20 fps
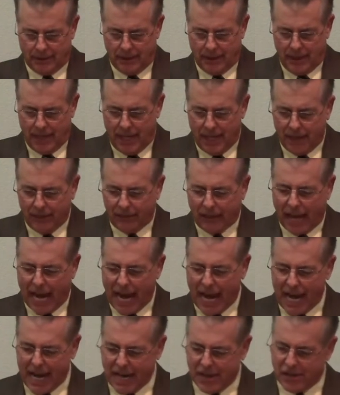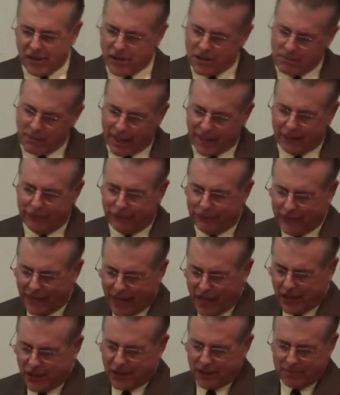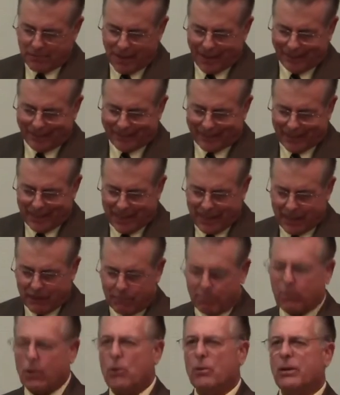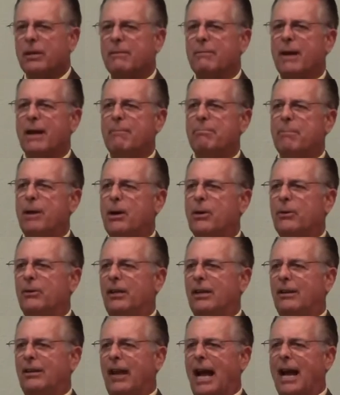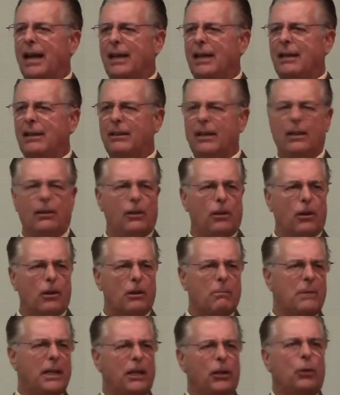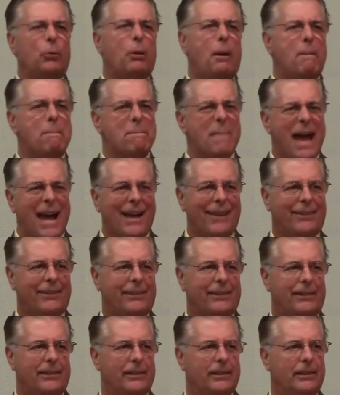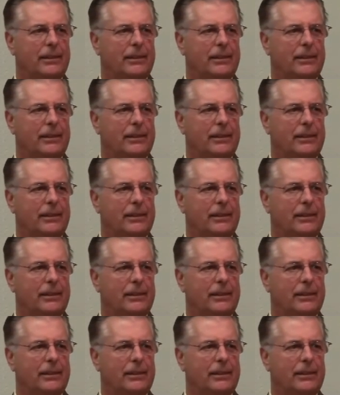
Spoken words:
He has aged my flesh and my skin and broken my bones. He turned me into a mess.